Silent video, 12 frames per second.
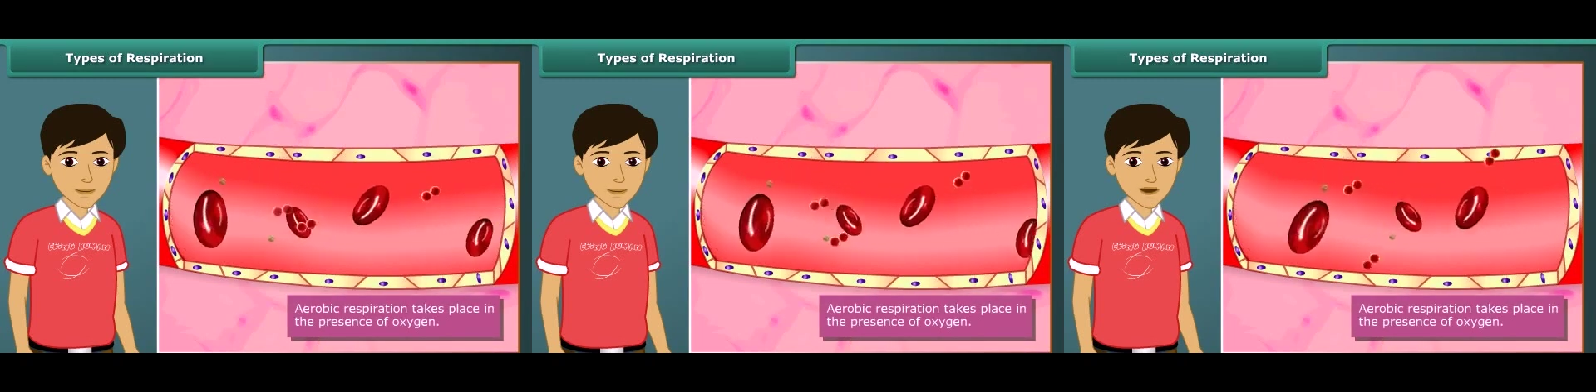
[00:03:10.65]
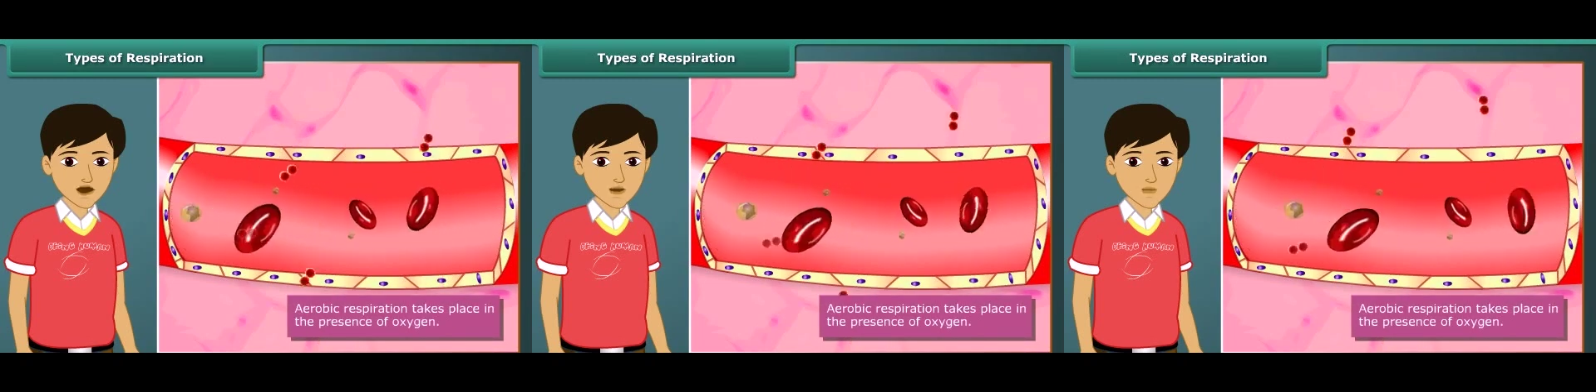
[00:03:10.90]

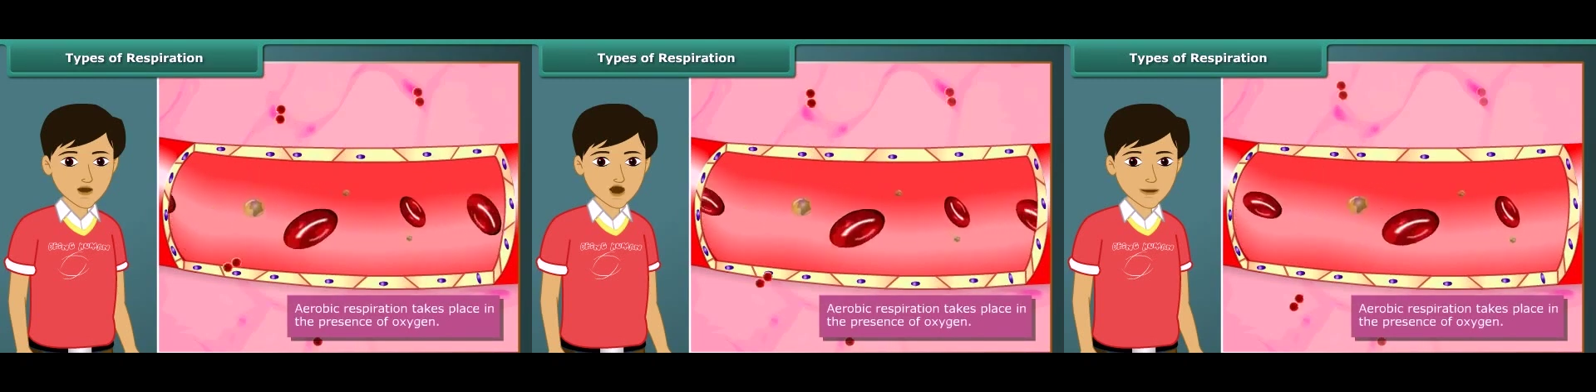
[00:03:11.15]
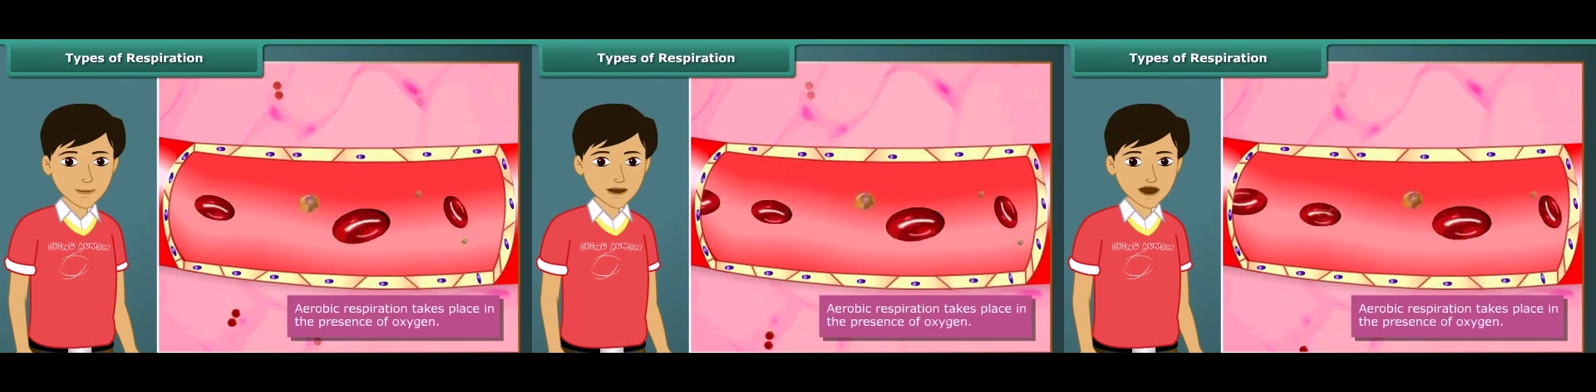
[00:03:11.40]
In this
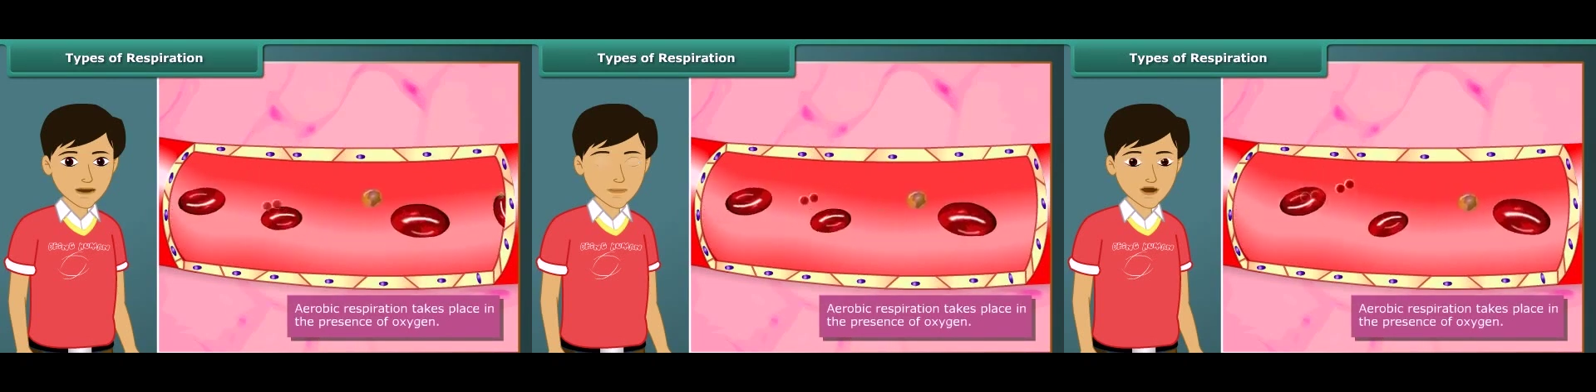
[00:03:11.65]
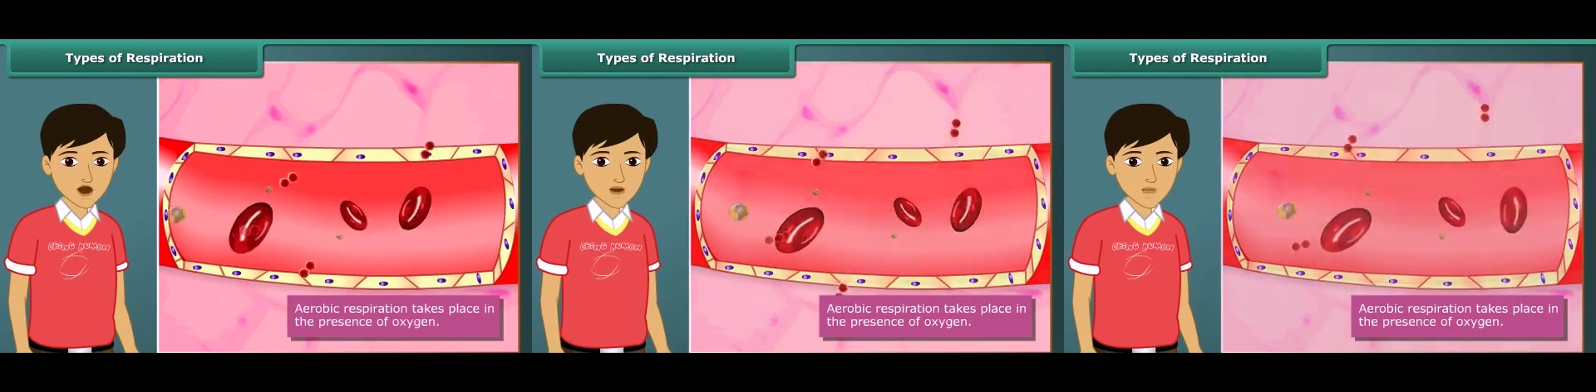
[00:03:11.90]
kind of
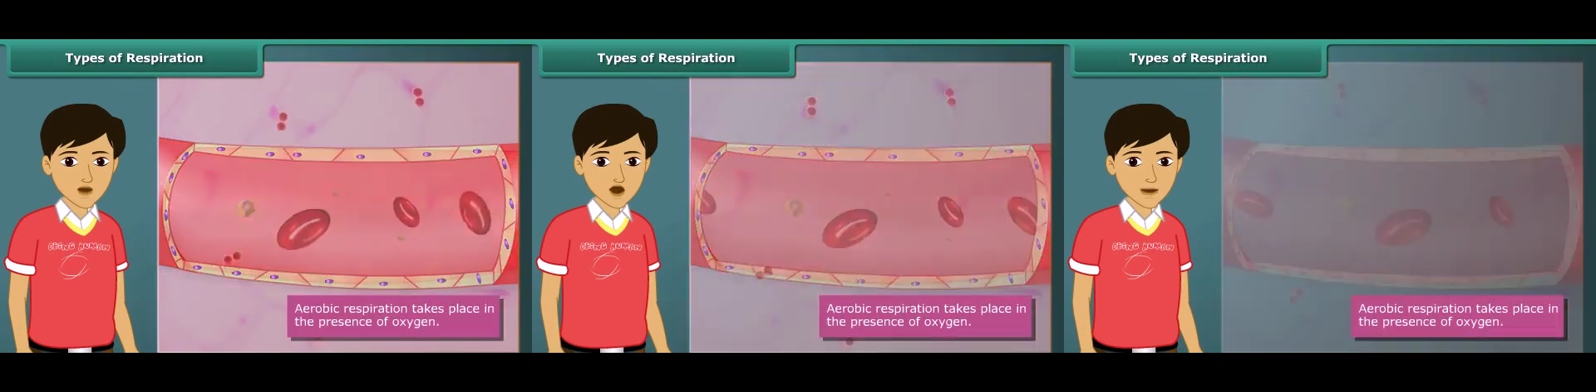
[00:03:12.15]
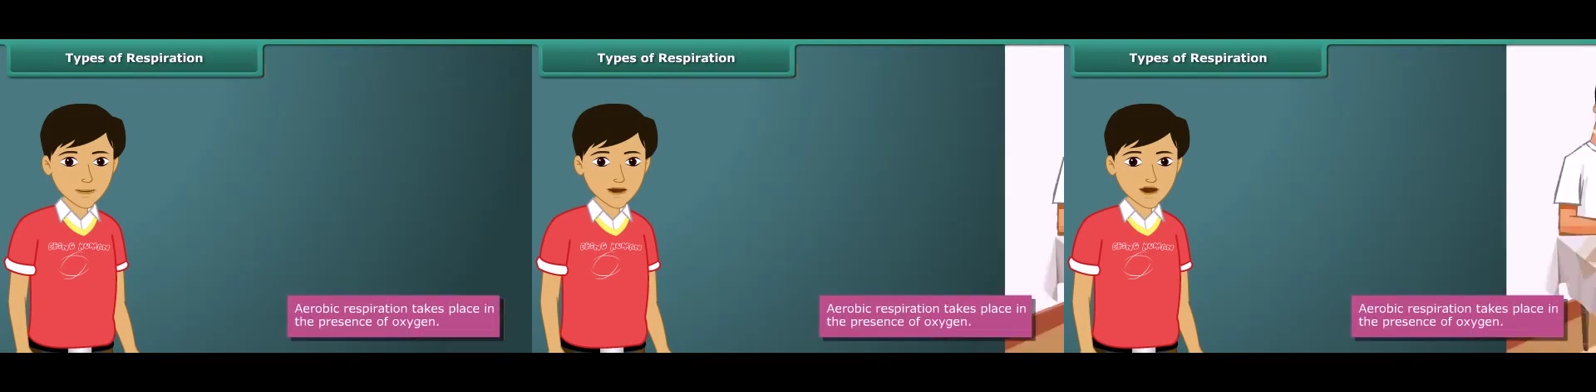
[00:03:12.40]
respiration,
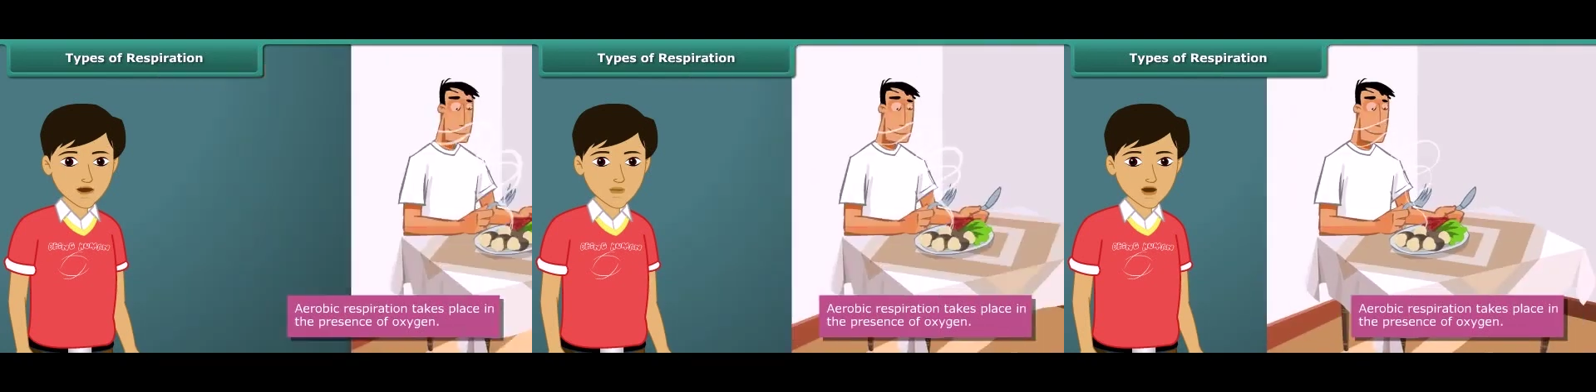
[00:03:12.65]
food is